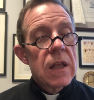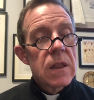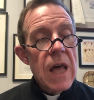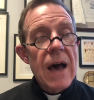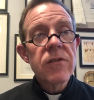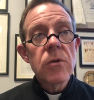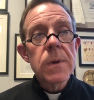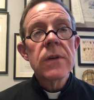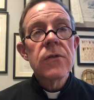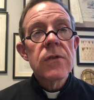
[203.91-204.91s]

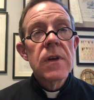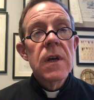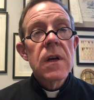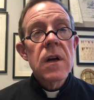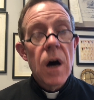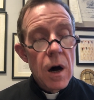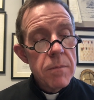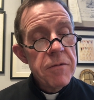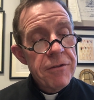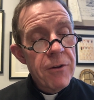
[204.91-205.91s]
'Lazarus,
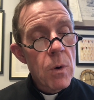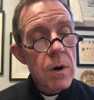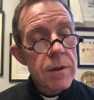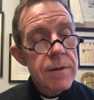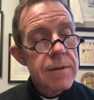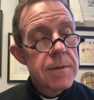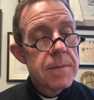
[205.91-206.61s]
come forth.'